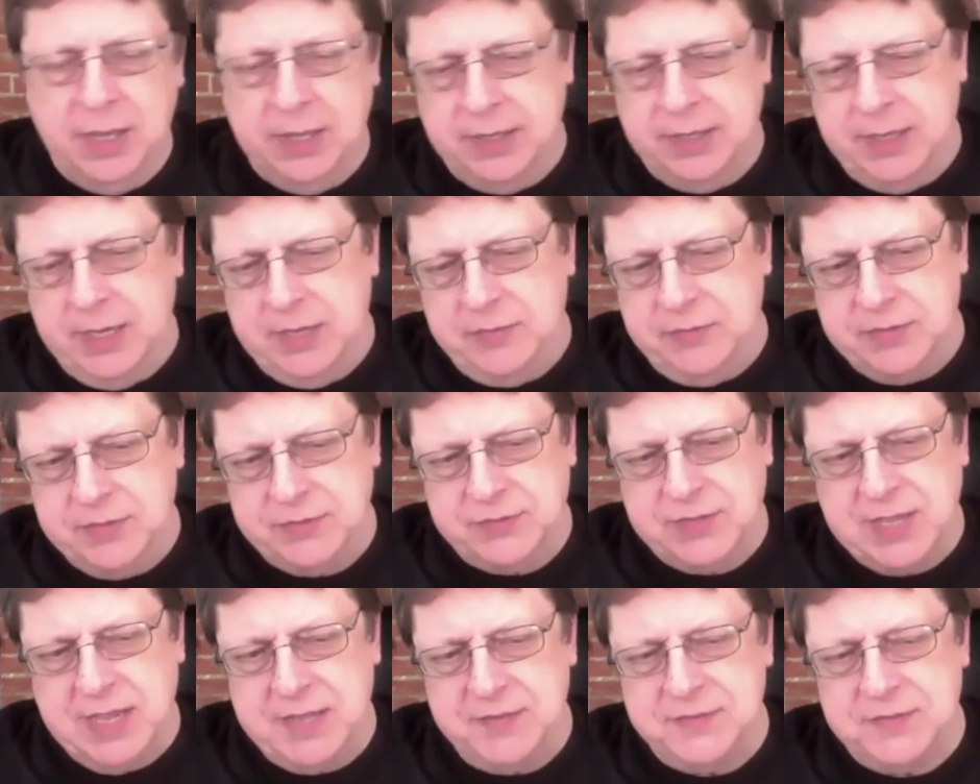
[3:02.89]
in this
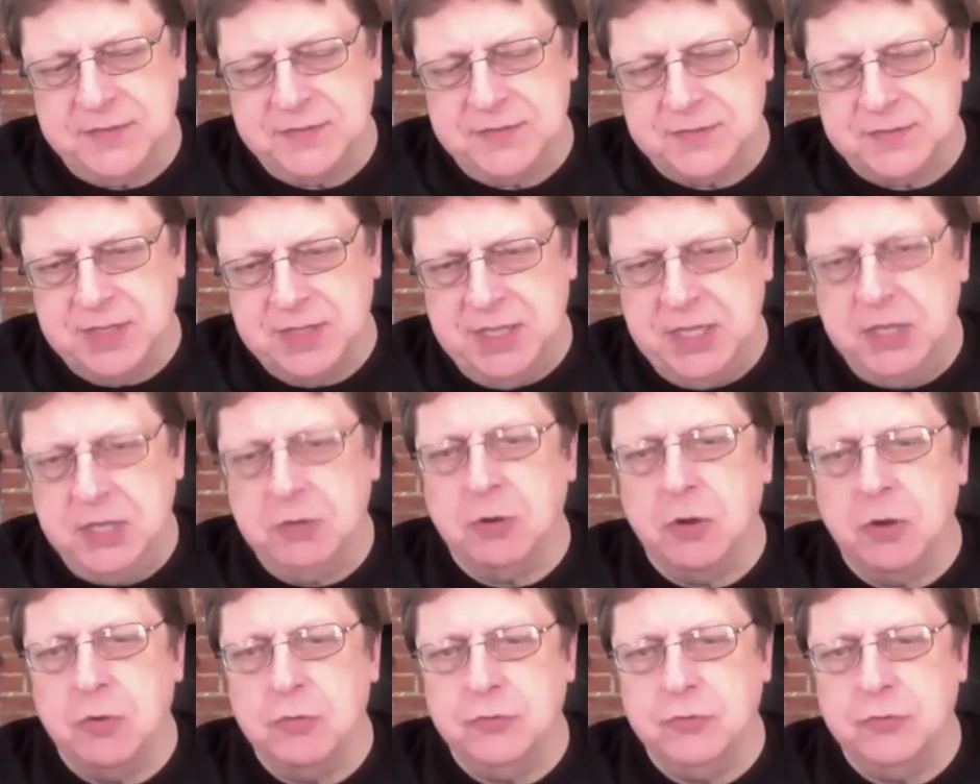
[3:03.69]
case, it's the Heroes